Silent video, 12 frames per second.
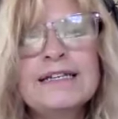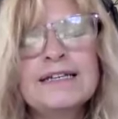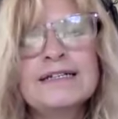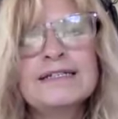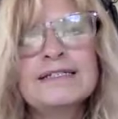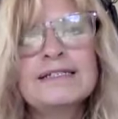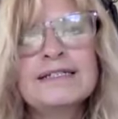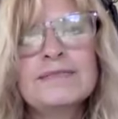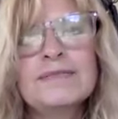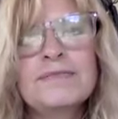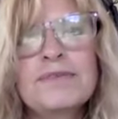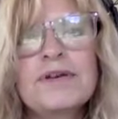And
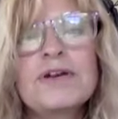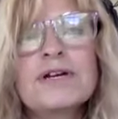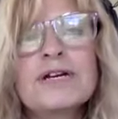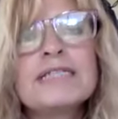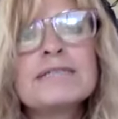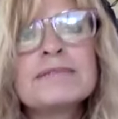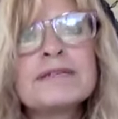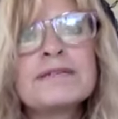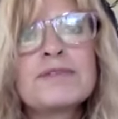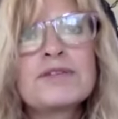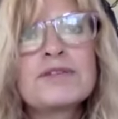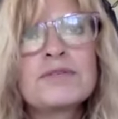her
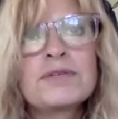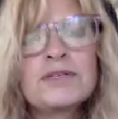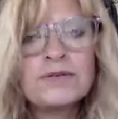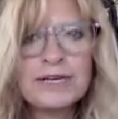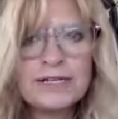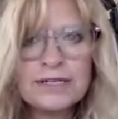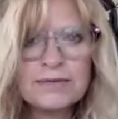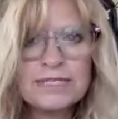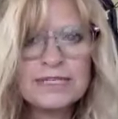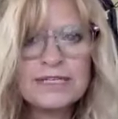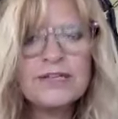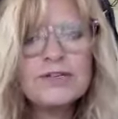husband, Brother Wendell Winkler, was
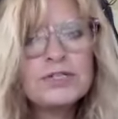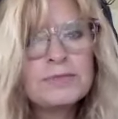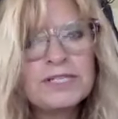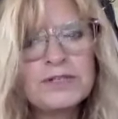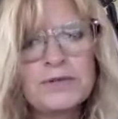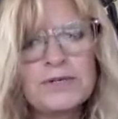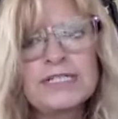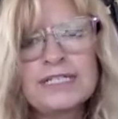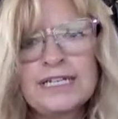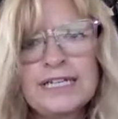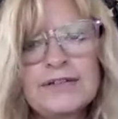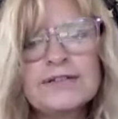a huge mentor to
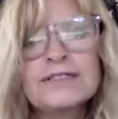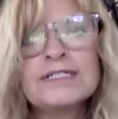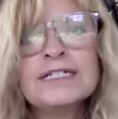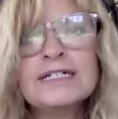Neil.